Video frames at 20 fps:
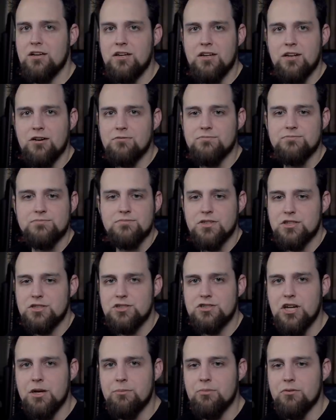you know,
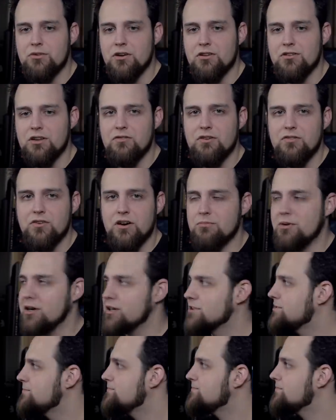it's cheap. It was like seventy-five
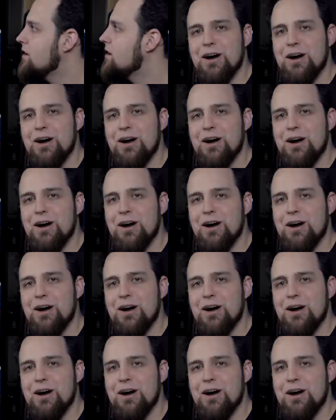bucks.